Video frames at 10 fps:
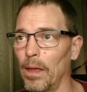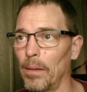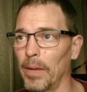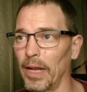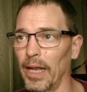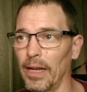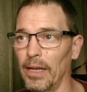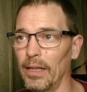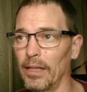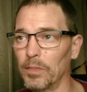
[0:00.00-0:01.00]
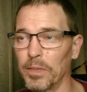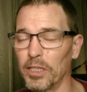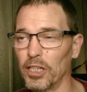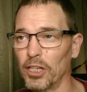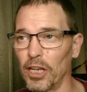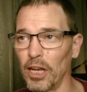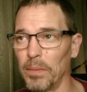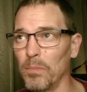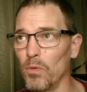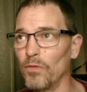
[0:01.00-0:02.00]
but again, this position can
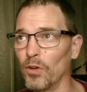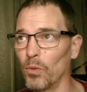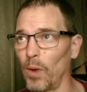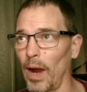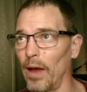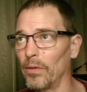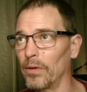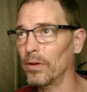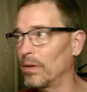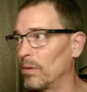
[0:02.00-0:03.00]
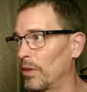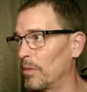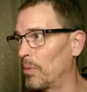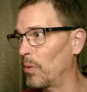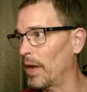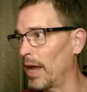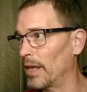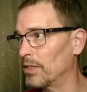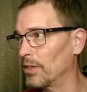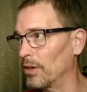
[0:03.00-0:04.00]
be moved around with the board
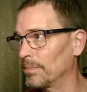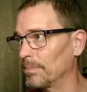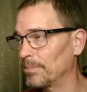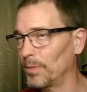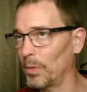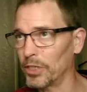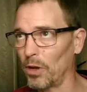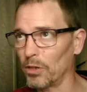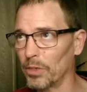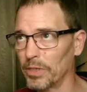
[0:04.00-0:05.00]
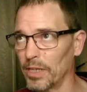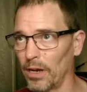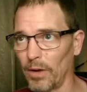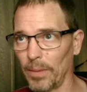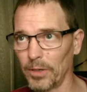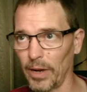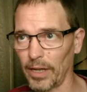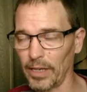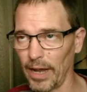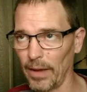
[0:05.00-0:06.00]
editor which also is not cropped correctly now.